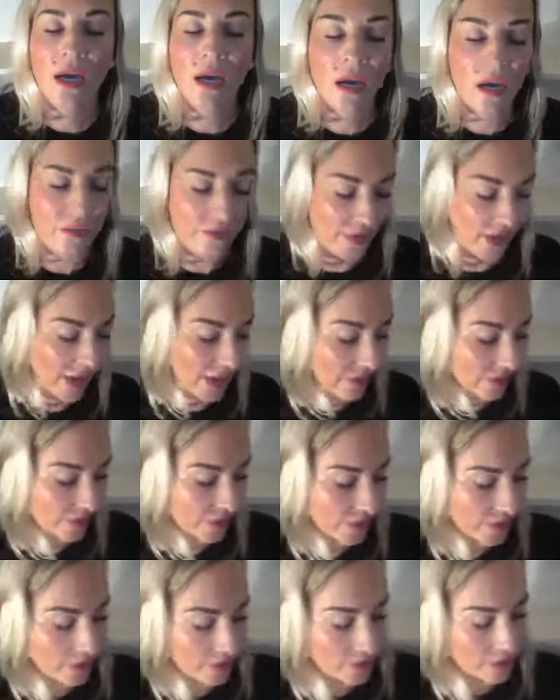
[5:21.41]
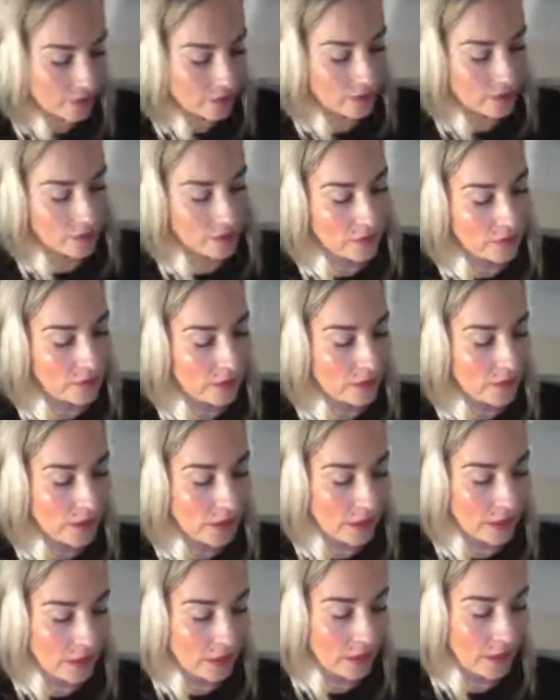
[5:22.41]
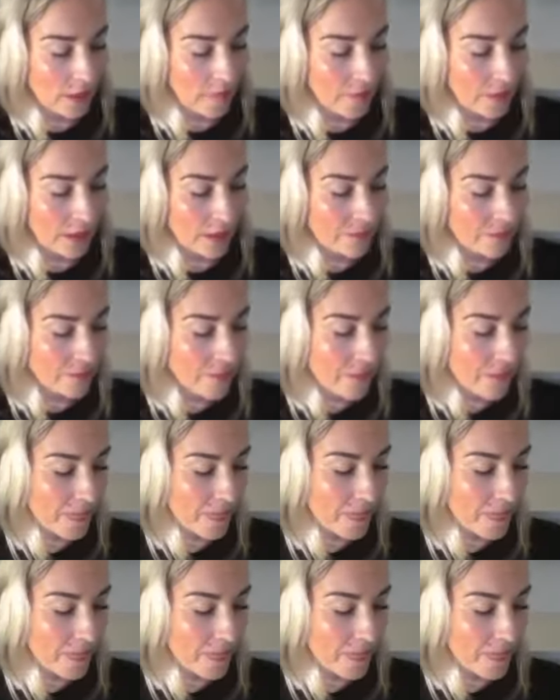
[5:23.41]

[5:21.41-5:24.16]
of heaven. Amen.